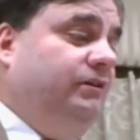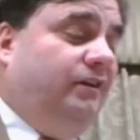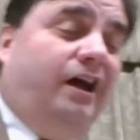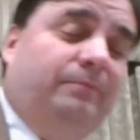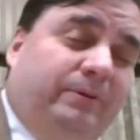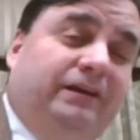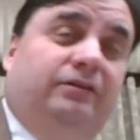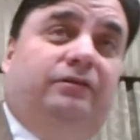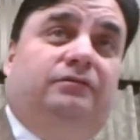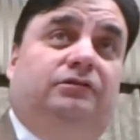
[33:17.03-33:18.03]
Not
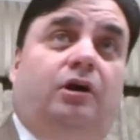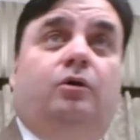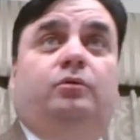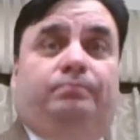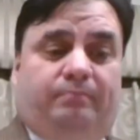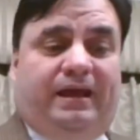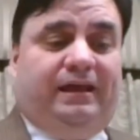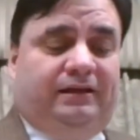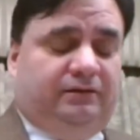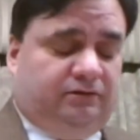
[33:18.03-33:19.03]
Peter, no
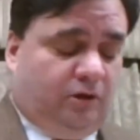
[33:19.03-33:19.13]
man,